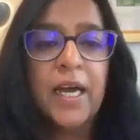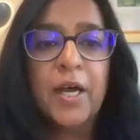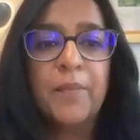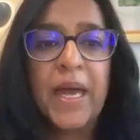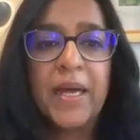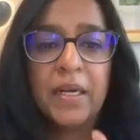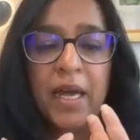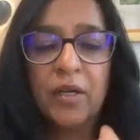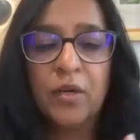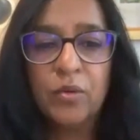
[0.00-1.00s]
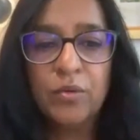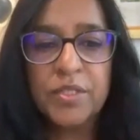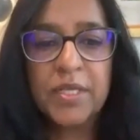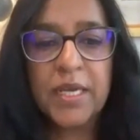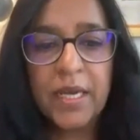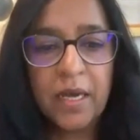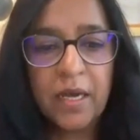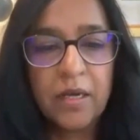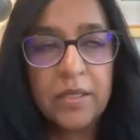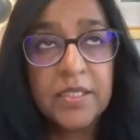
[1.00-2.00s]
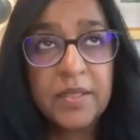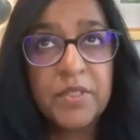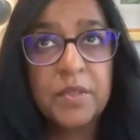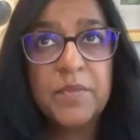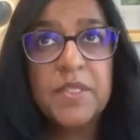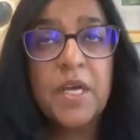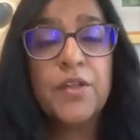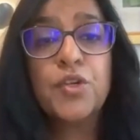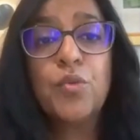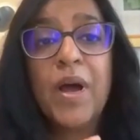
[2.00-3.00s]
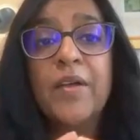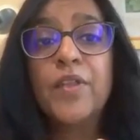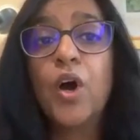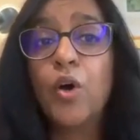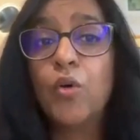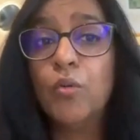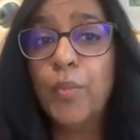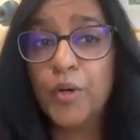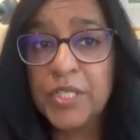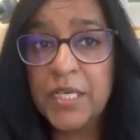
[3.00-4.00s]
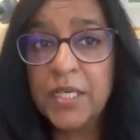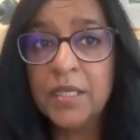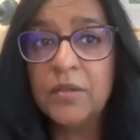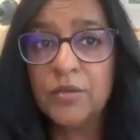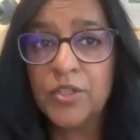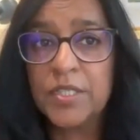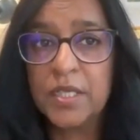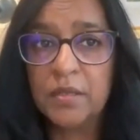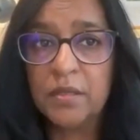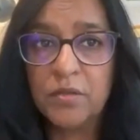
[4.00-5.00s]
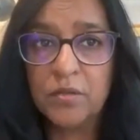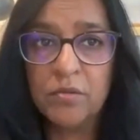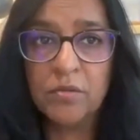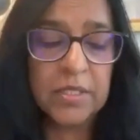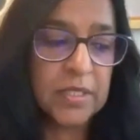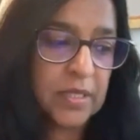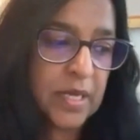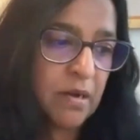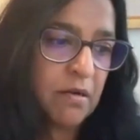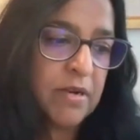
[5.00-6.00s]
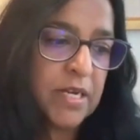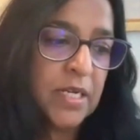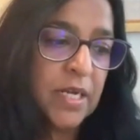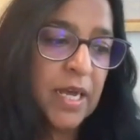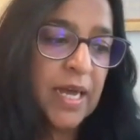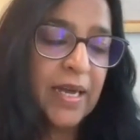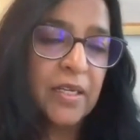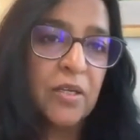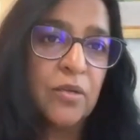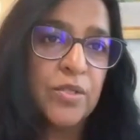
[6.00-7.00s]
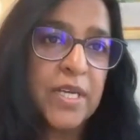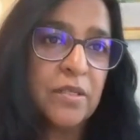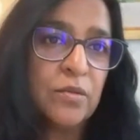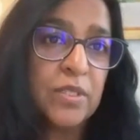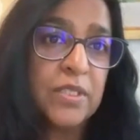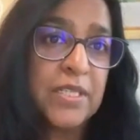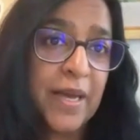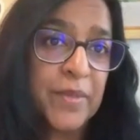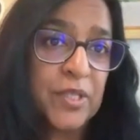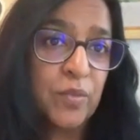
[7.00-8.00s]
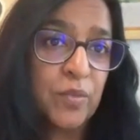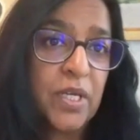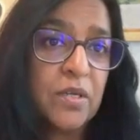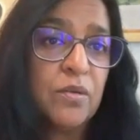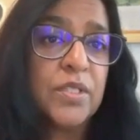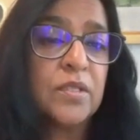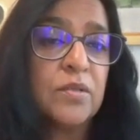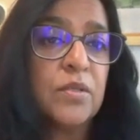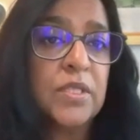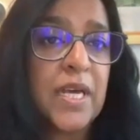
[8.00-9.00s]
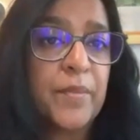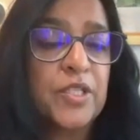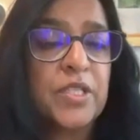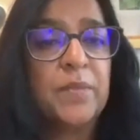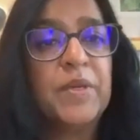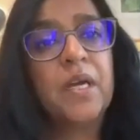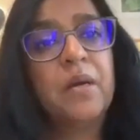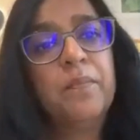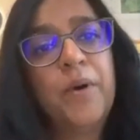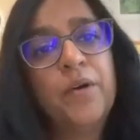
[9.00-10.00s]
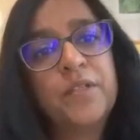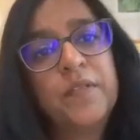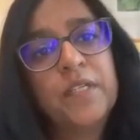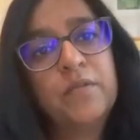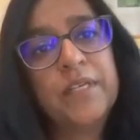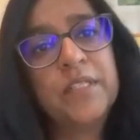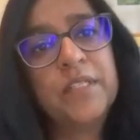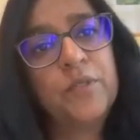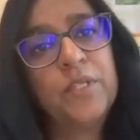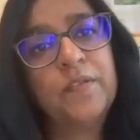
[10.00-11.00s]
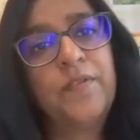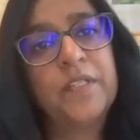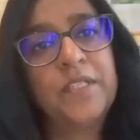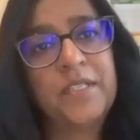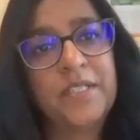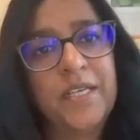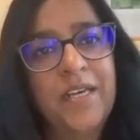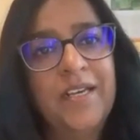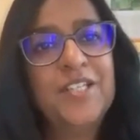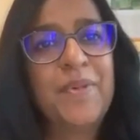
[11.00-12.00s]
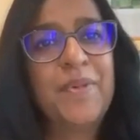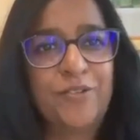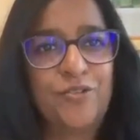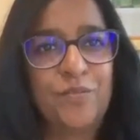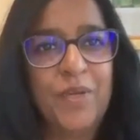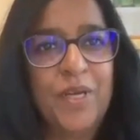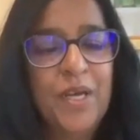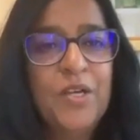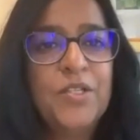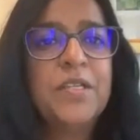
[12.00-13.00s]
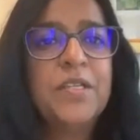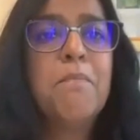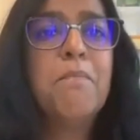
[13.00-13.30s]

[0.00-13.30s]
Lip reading: and cause symptoms throughout the whole body, not just in those organs that they are in, and can cause end organ damage. And when they cause end organ damage, they become part of the aggressive or the advanced spectrum. So there's